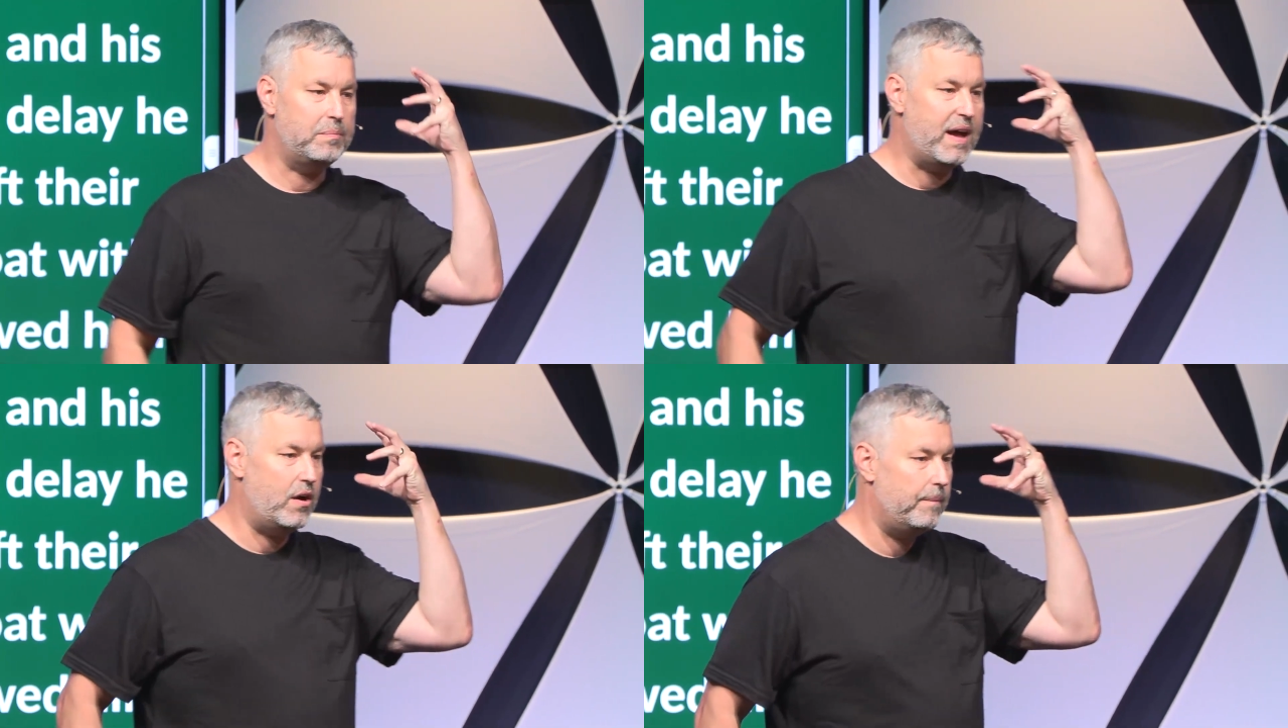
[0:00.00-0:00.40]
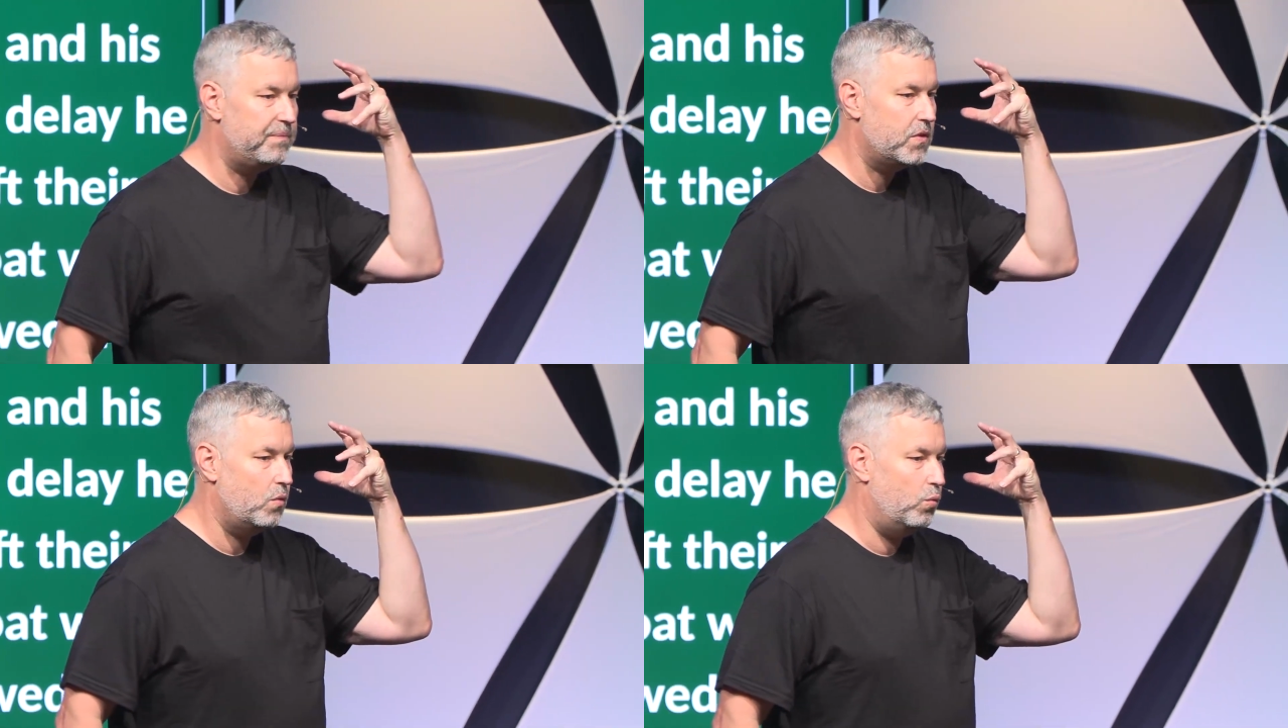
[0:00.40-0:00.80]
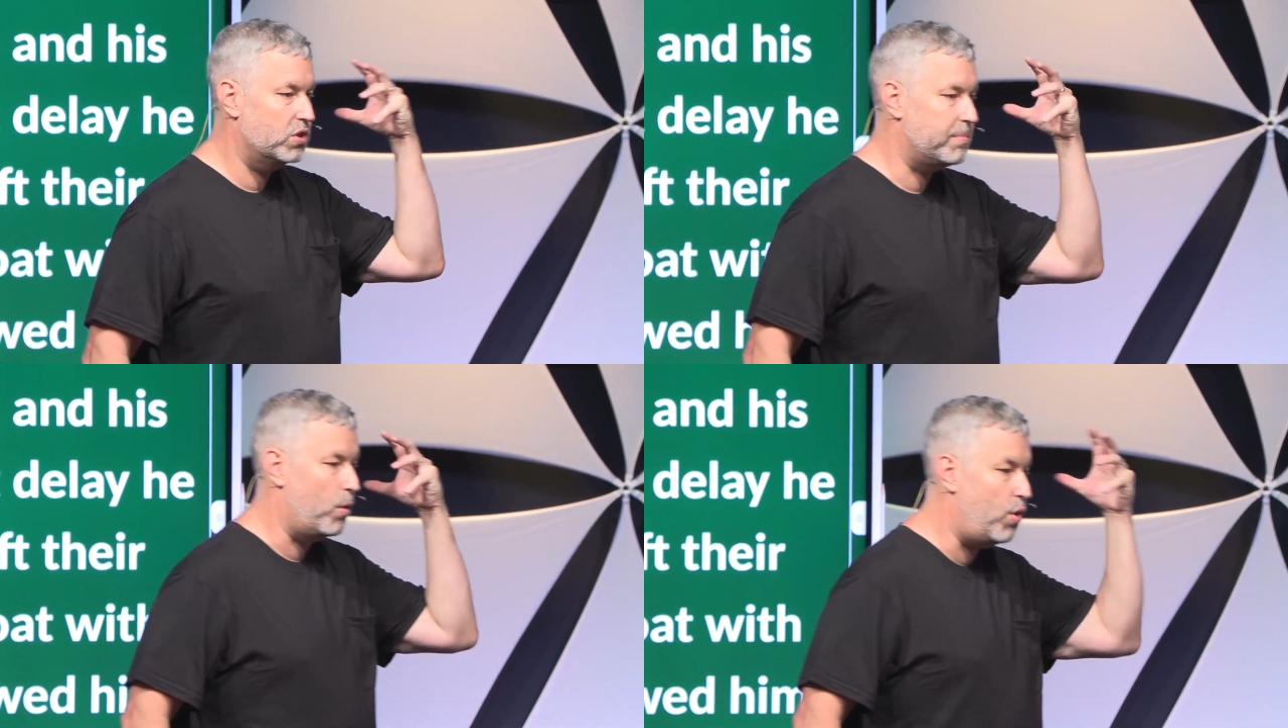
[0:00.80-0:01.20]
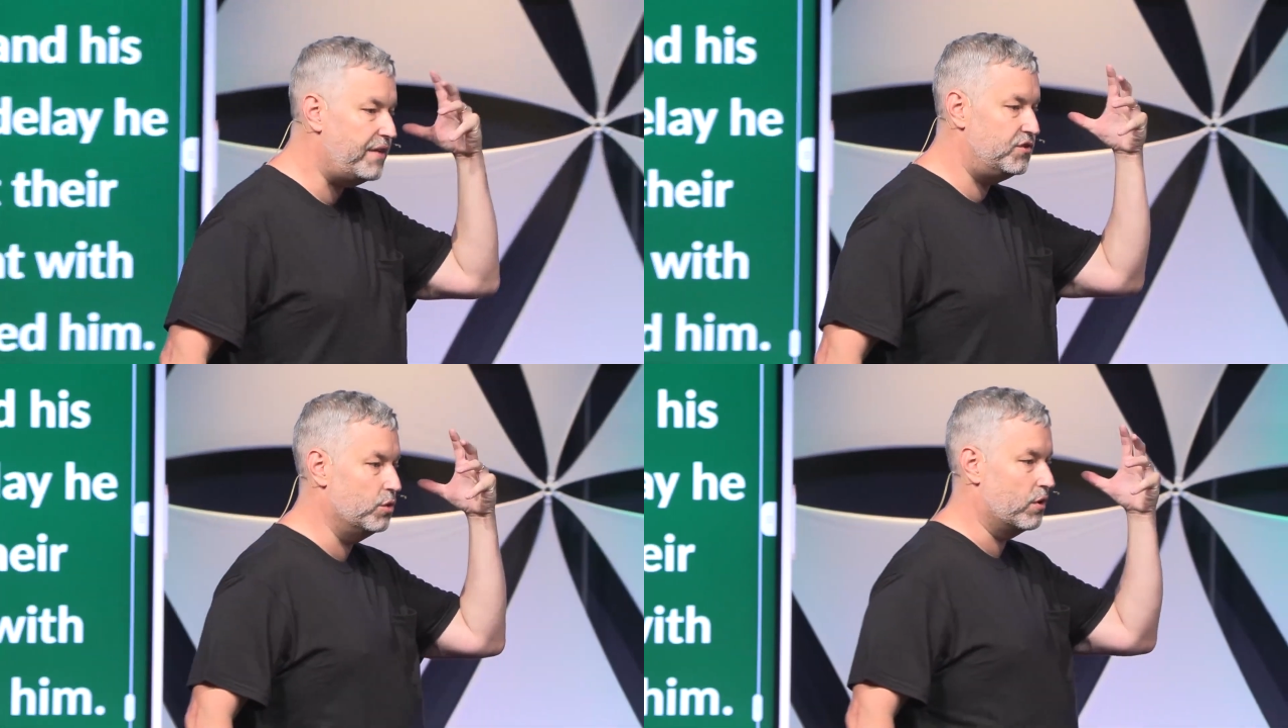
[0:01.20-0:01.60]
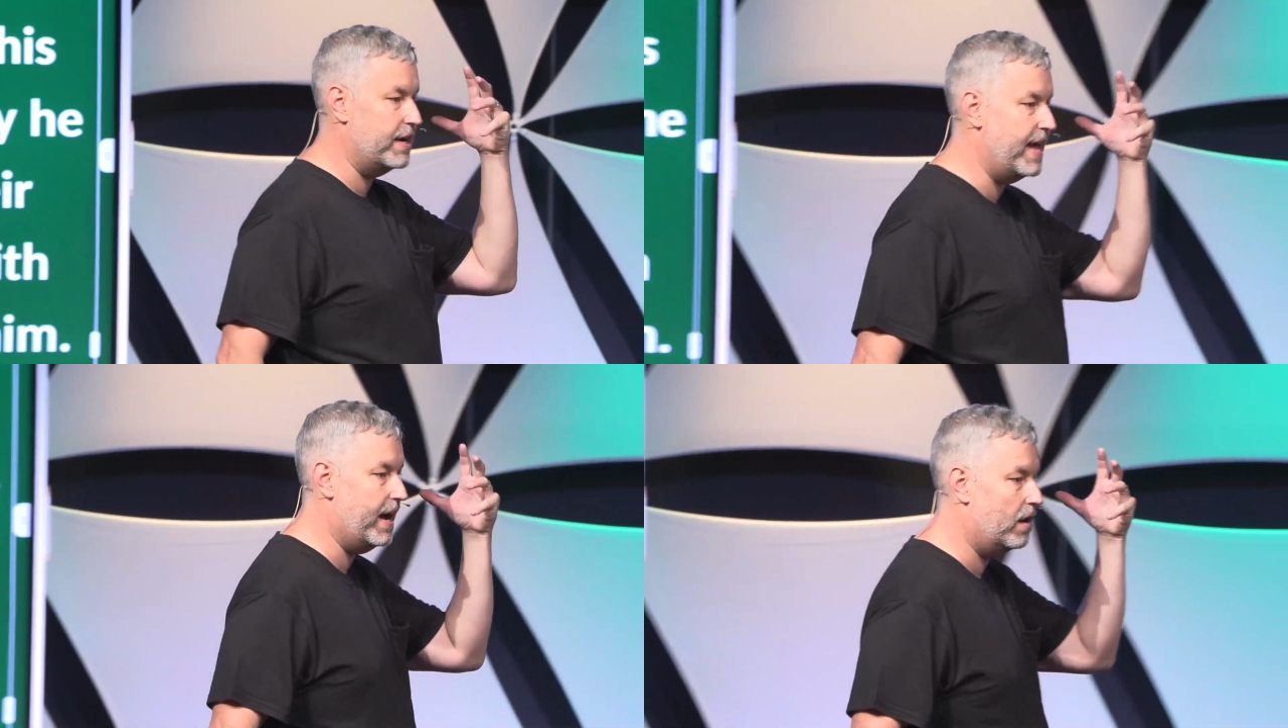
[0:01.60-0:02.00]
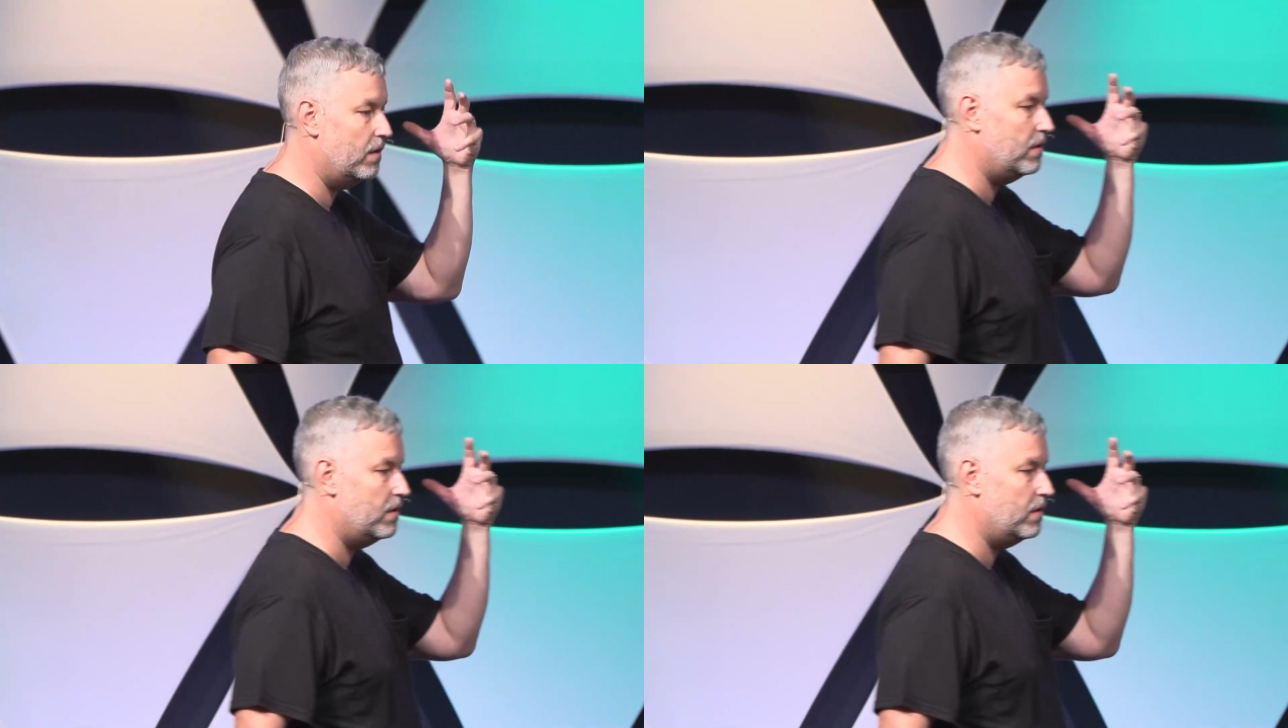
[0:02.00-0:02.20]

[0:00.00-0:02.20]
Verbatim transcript: about what's my wife doing right now?